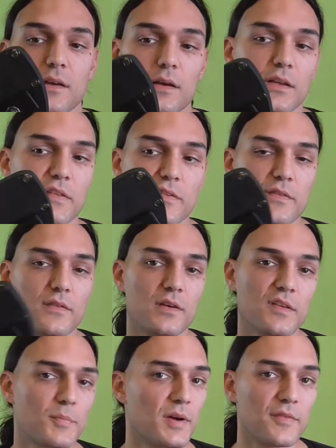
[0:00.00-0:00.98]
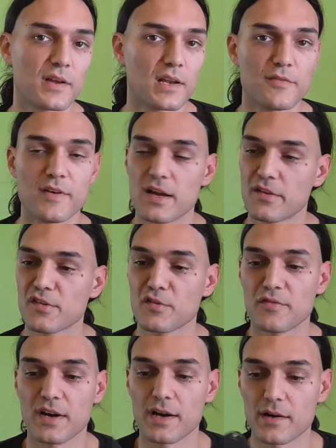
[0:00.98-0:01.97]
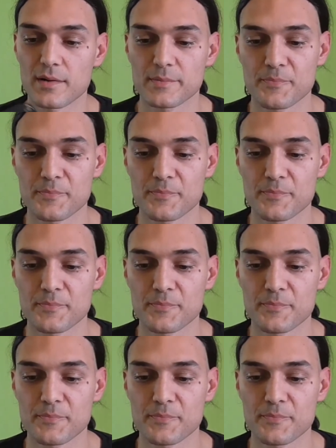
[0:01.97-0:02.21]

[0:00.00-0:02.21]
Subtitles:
It's perfectly fine so far.